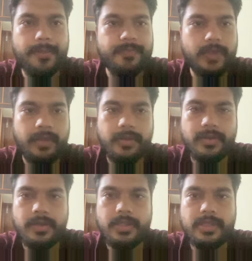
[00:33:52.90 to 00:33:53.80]

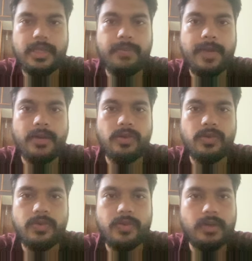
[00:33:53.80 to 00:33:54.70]
So let's get back
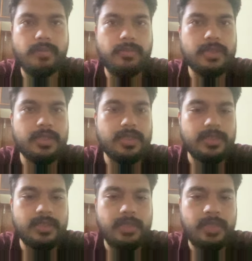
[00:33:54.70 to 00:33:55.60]
to
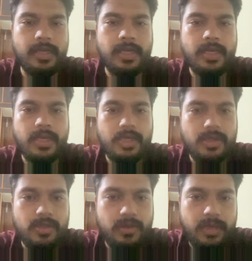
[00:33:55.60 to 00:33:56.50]
business.
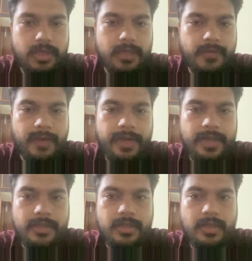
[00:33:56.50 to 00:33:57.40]
So this is fine.
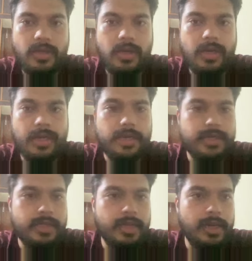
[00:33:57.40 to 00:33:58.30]
It's going to toggle
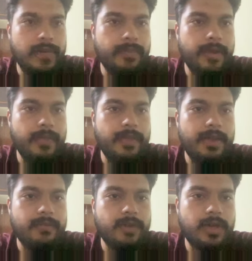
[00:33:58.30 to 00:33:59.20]
it. And
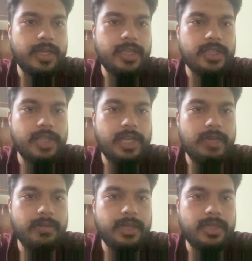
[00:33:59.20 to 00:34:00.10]
then for each
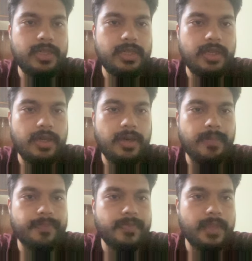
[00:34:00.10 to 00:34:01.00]
element,
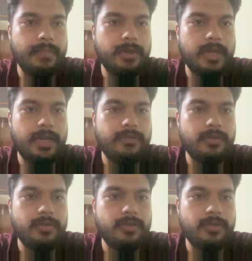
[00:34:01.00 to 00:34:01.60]
I'm going to have